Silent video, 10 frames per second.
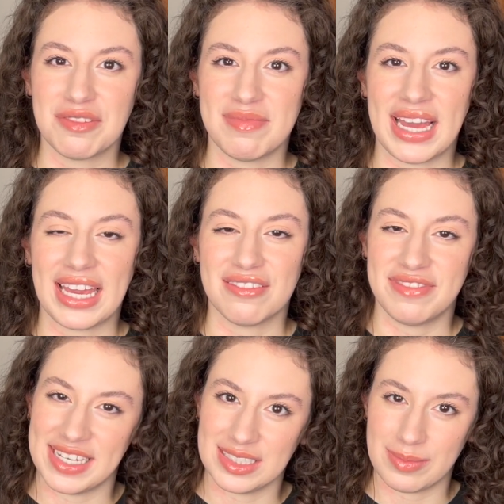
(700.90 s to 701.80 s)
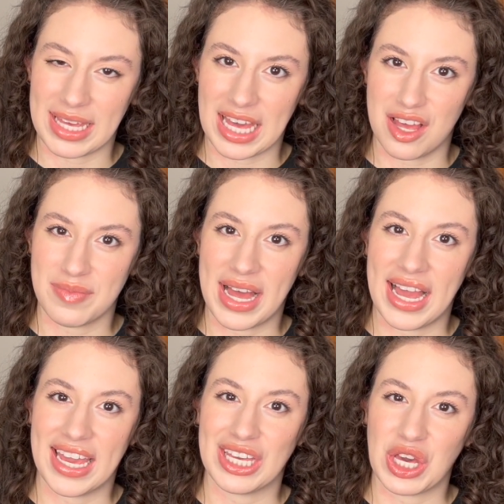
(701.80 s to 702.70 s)
my face makeup,
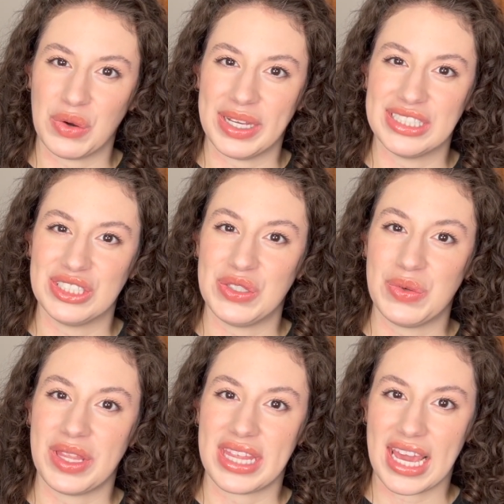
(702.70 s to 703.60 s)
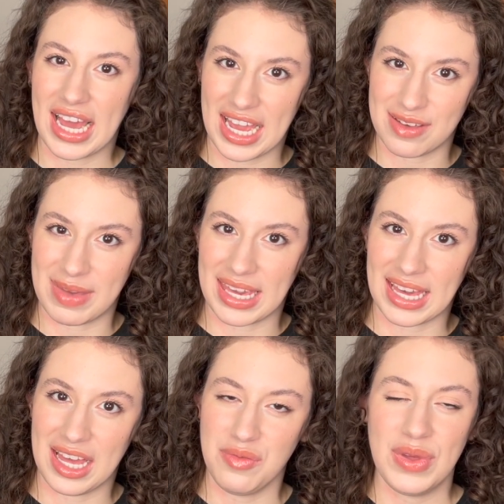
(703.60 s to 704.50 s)
I go into the eye
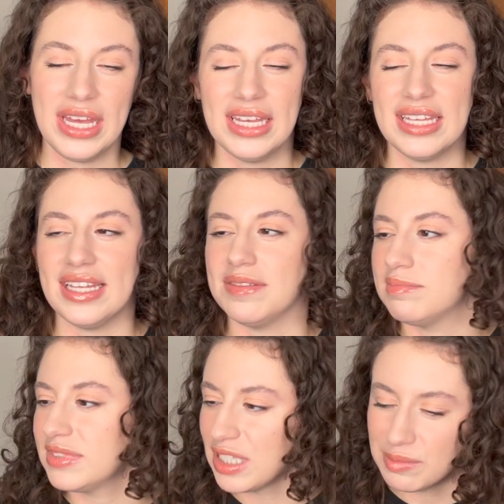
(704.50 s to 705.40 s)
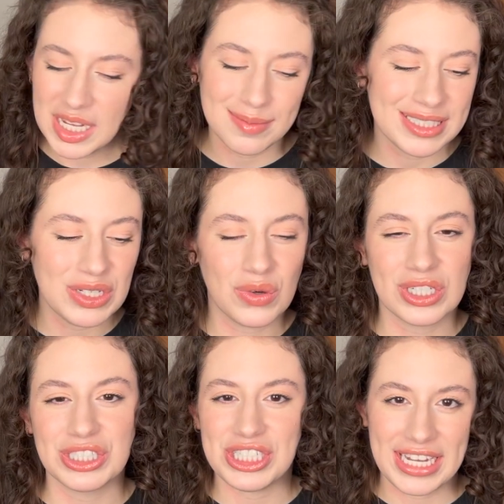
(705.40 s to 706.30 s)
makeup. Sometimes the
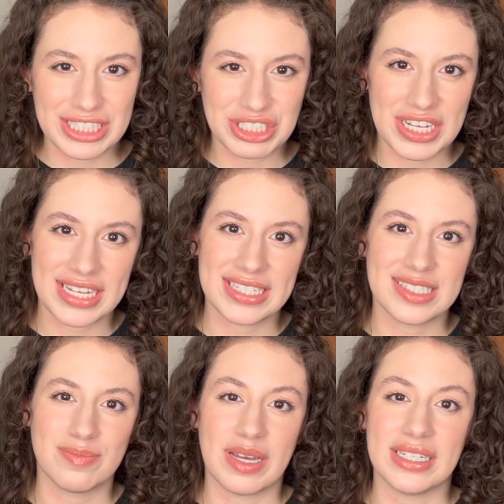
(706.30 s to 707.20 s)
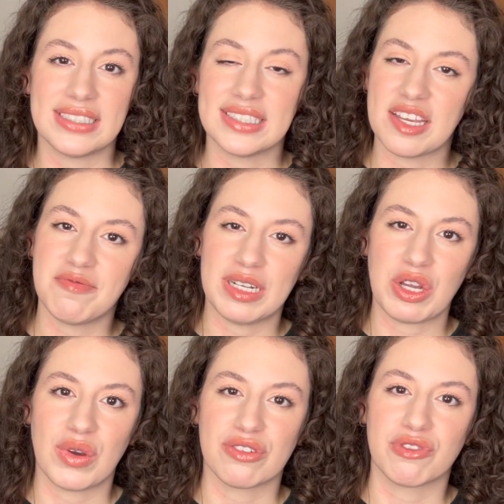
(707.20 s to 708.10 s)
order changes, but since I've been
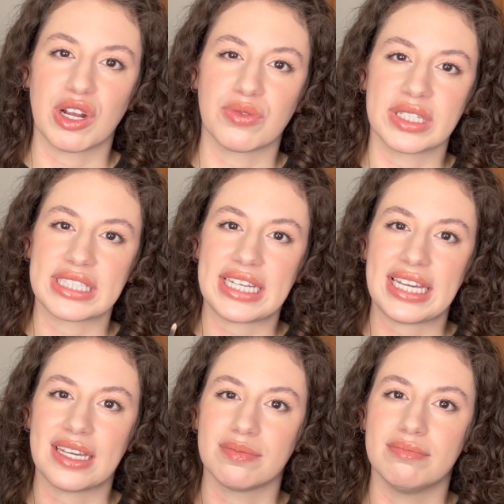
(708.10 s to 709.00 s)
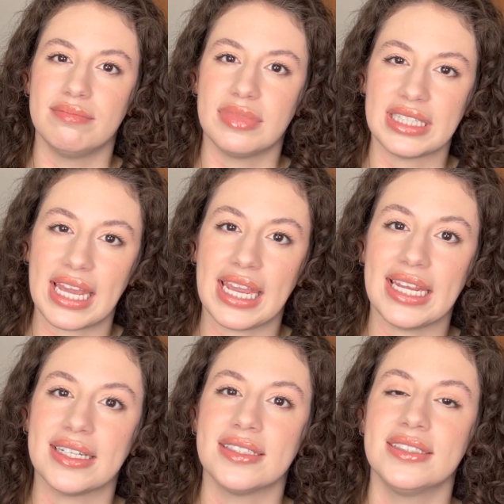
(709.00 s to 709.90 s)
going for a really
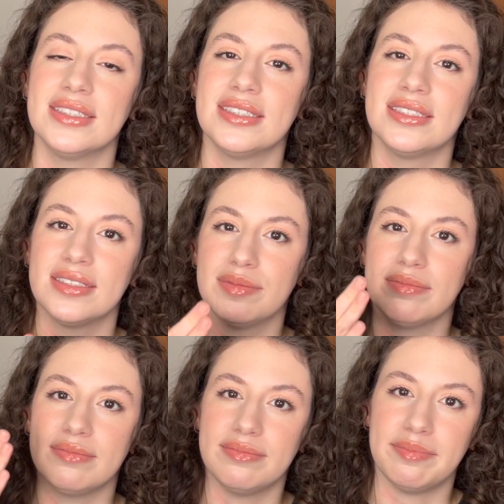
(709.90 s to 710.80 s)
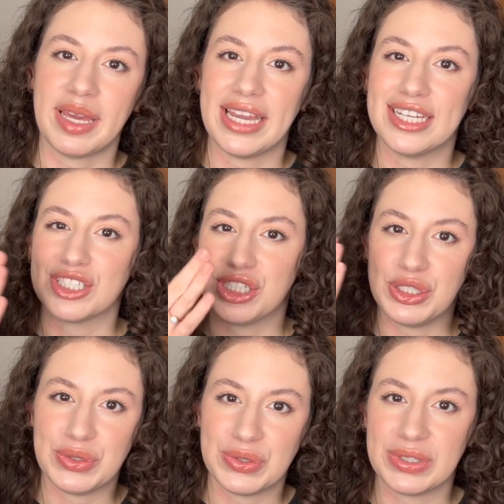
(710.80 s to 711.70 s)
plain beige
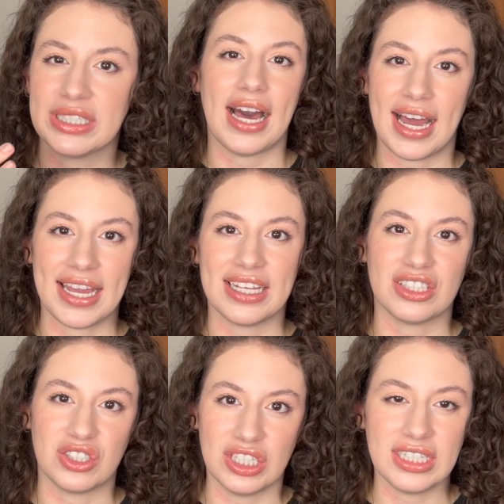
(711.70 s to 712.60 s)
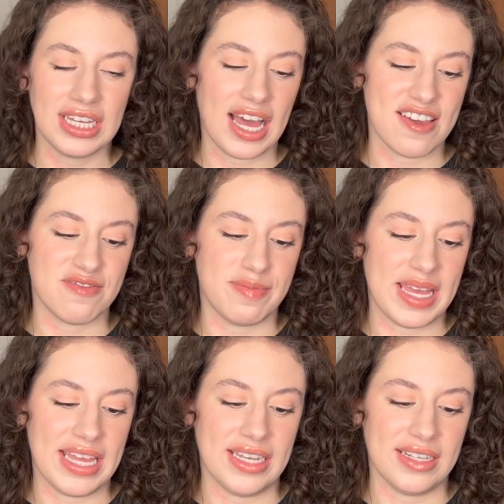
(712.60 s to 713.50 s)
nude eye look, I've
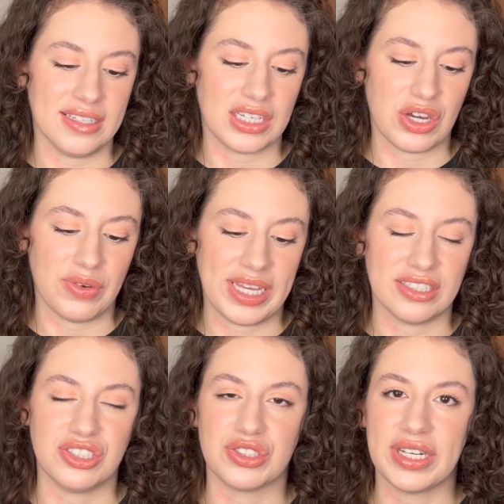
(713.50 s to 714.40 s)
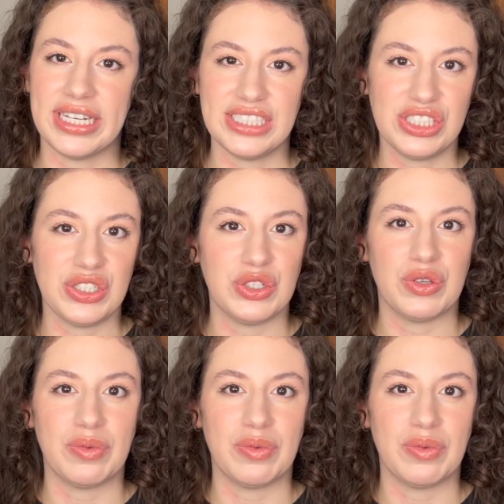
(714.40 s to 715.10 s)
been going straight into